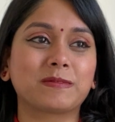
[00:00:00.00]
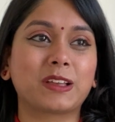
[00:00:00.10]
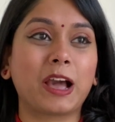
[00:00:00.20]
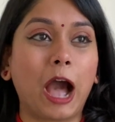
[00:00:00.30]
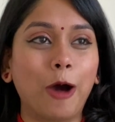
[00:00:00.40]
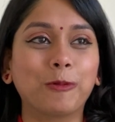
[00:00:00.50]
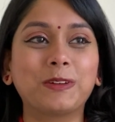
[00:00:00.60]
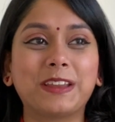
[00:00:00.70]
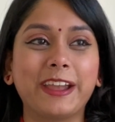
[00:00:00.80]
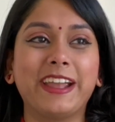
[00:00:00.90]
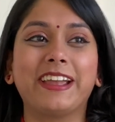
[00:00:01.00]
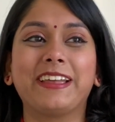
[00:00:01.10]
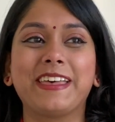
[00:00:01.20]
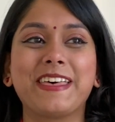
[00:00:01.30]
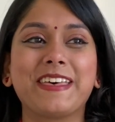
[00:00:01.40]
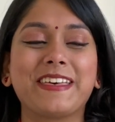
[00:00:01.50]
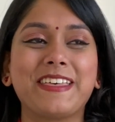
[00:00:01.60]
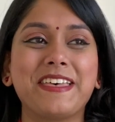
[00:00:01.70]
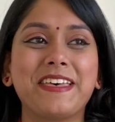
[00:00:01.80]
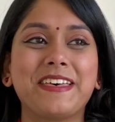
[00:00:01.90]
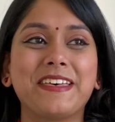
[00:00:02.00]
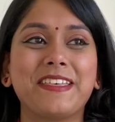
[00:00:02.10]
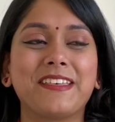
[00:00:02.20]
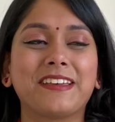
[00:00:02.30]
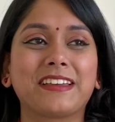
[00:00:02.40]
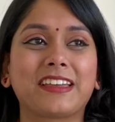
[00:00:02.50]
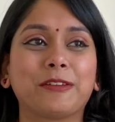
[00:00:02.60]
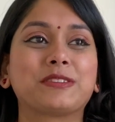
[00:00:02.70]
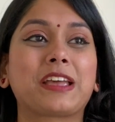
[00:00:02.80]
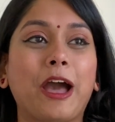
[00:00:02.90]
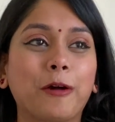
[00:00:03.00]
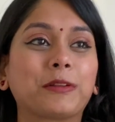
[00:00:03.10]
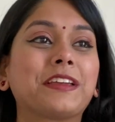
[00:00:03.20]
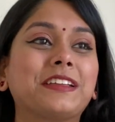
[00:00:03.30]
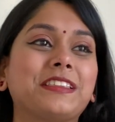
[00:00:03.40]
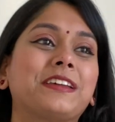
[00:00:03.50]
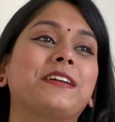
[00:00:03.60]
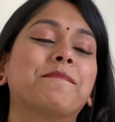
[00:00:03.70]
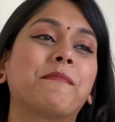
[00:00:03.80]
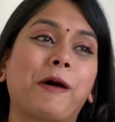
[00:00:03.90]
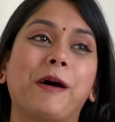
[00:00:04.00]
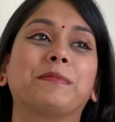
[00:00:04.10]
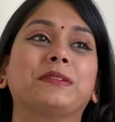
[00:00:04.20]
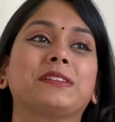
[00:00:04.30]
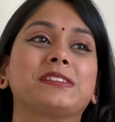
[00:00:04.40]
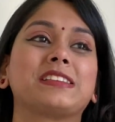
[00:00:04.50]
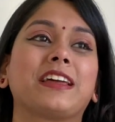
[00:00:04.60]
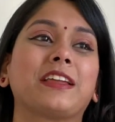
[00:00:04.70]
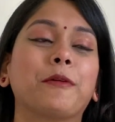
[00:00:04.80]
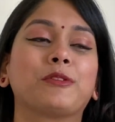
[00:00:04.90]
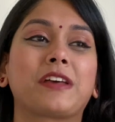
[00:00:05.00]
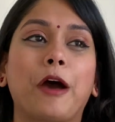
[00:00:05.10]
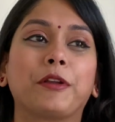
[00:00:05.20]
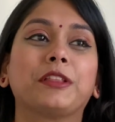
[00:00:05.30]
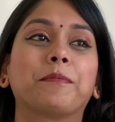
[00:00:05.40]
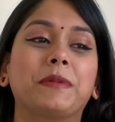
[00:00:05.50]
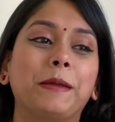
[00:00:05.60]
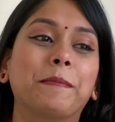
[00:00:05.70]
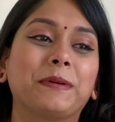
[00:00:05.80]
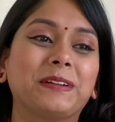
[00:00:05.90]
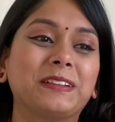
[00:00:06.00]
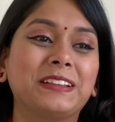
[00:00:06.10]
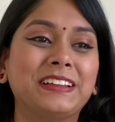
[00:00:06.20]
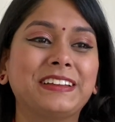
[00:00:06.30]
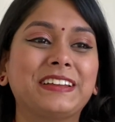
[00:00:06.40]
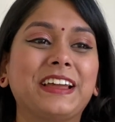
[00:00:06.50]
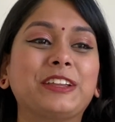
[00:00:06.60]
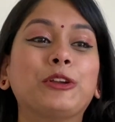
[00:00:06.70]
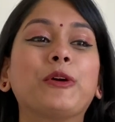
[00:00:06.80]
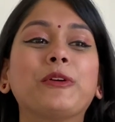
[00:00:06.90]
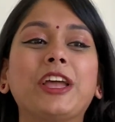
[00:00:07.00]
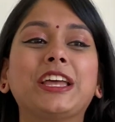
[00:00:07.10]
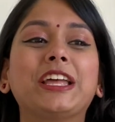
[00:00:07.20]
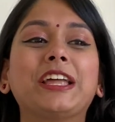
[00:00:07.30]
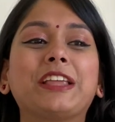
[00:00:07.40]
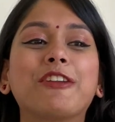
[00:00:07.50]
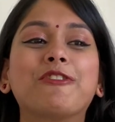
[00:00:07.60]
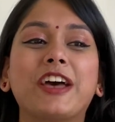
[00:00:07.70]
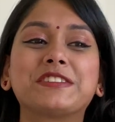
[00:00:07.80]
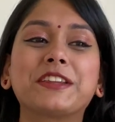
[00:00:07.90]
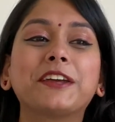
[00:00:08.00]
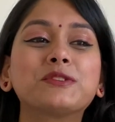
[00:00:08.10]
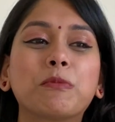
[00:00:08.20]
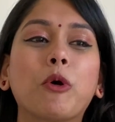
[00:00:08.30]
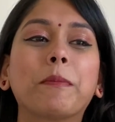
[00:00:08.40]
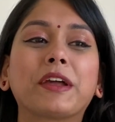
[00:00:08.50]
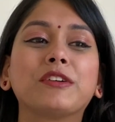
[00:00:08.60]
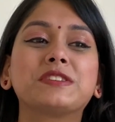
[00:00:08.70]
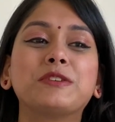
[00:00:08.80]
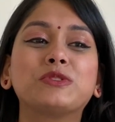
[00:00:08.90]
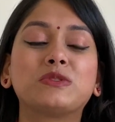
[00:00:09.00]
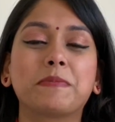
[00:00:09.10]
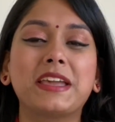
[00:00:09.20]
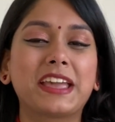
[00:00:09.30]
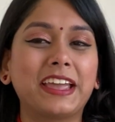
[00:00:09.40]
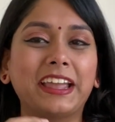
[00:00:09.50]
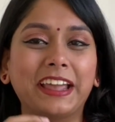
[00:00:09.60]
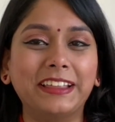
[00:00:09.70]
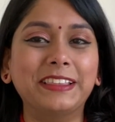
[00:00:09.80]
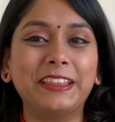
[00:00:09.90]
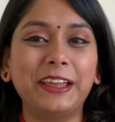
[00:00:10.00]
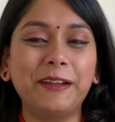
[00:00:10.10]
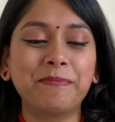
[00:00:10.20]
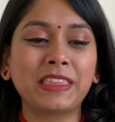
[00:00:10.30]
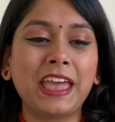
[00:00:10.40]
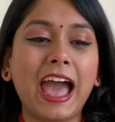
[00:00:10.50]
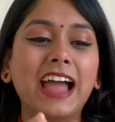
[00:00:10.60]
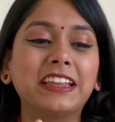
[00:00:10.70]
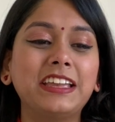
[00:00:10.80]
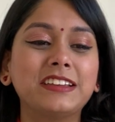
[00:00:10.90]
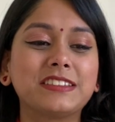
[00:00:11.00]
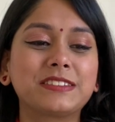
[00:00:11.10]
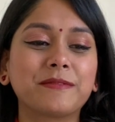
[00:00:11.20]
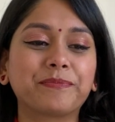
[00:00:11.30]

counting. He was counting the marbles and he was counting the people. You know, it resonates more because he was speaking Hindi, and he is,